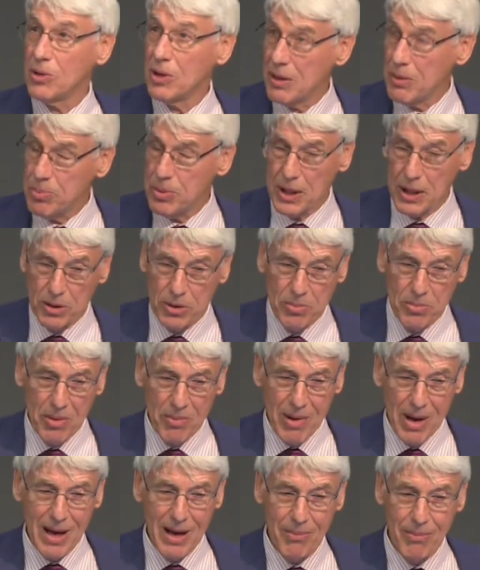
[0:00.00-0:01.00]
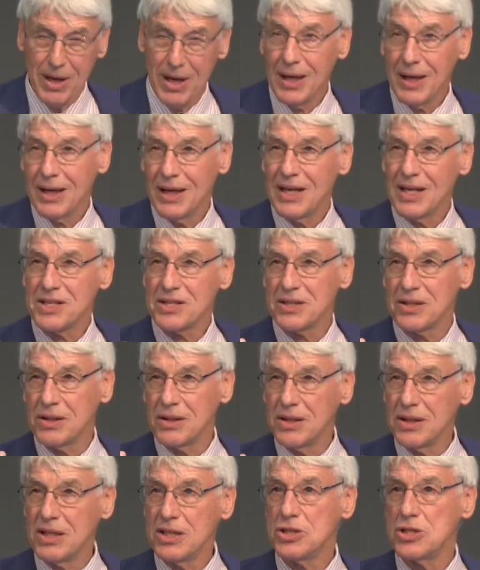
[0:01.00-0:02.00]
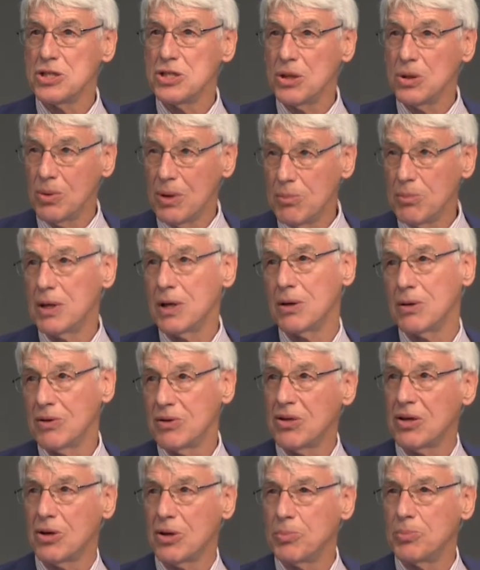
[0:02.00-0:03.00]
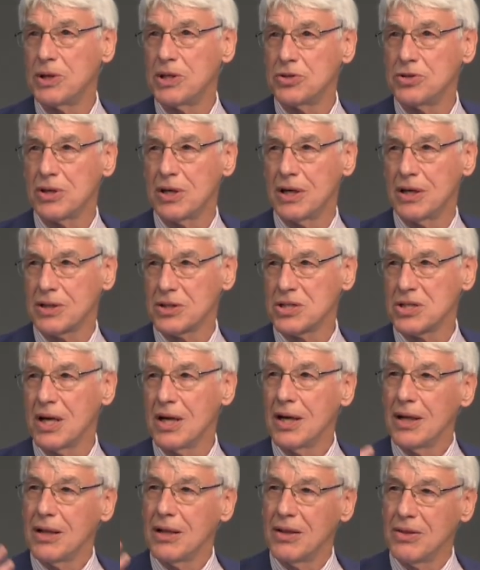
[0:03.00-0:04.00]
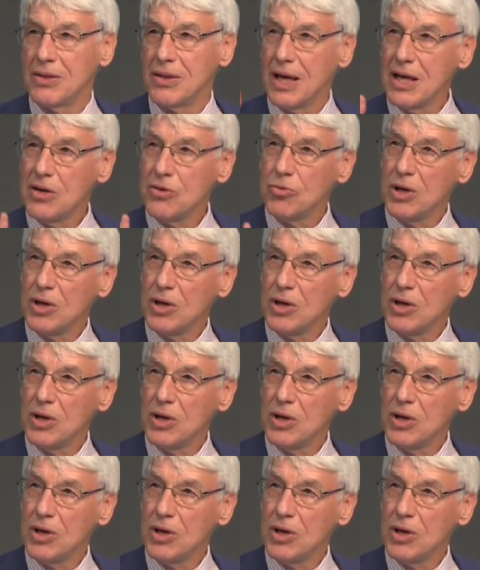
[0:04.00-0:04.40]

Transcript: or ipilimumab is that these new immunotherapy drugs, they